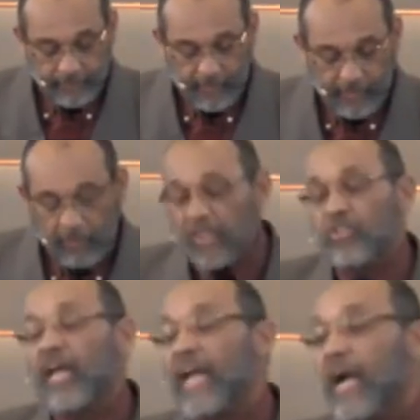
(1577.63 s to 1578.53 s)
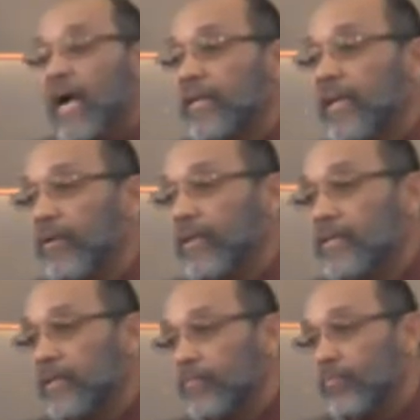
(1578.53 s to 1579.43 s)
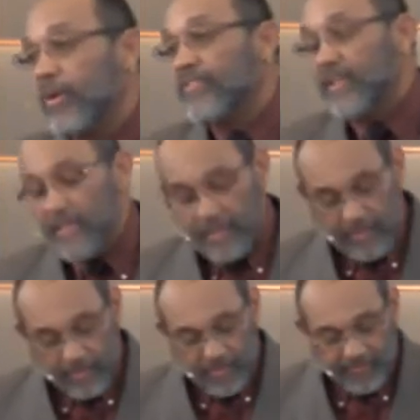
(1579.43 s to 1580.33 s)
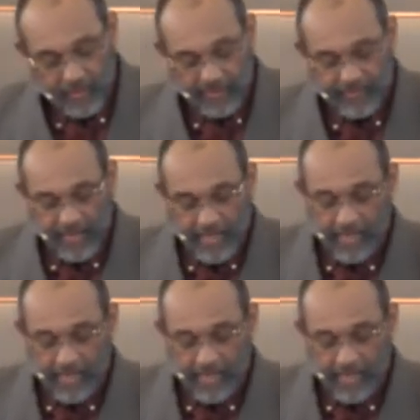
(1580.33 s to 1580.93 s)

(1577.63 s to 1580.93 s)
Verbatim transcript: Much like our current president, number 45.